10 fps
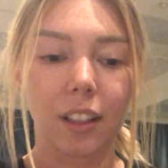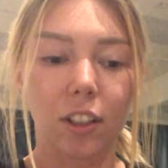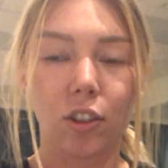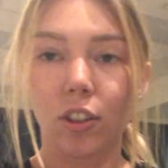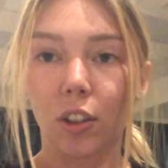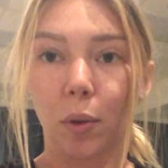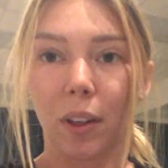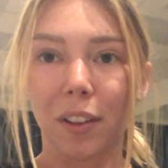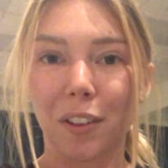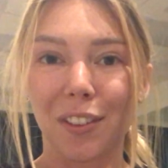That's just a
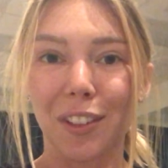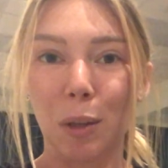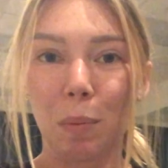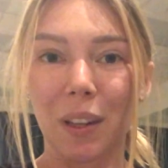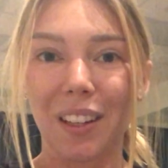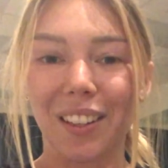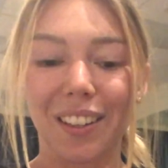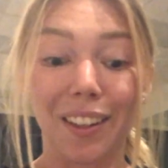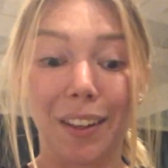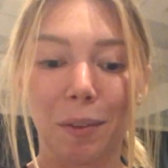quick little sneak peek
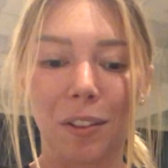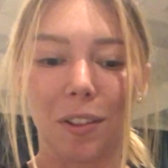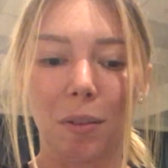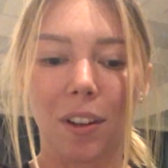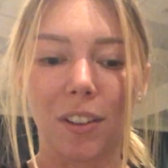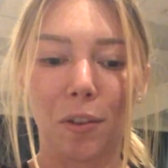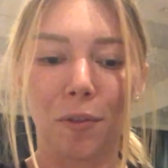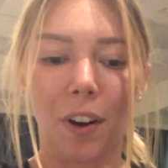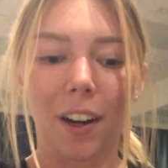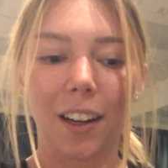at what's going on so
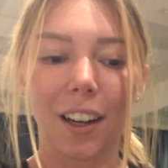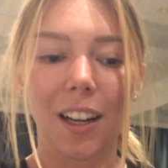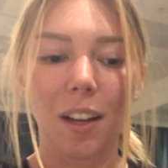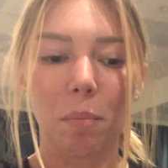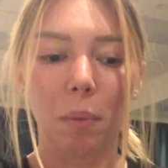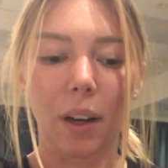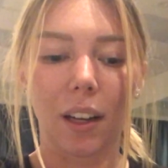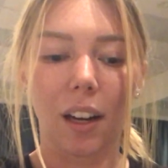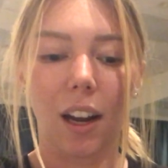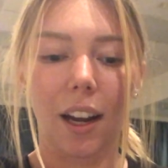far,
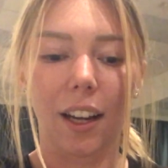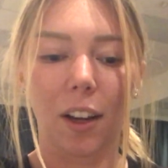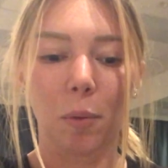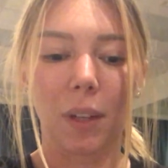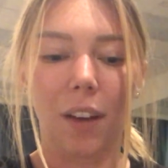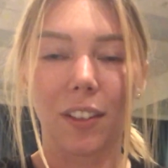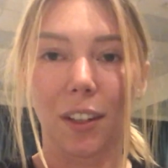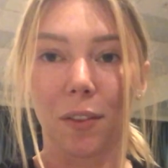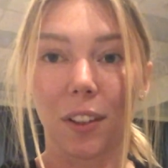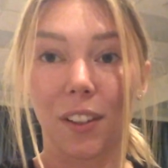but I hope to have it
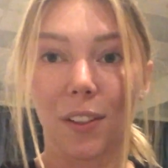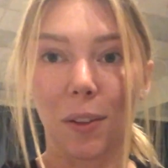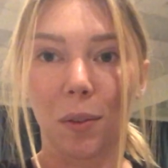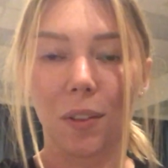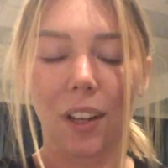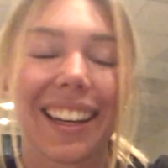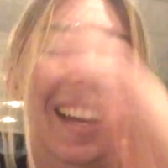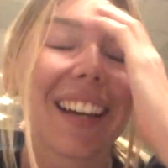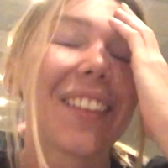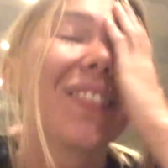done really soon.
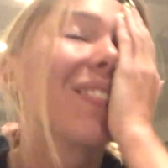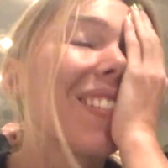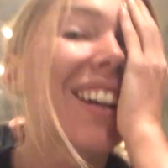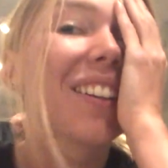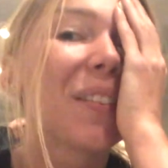I'm a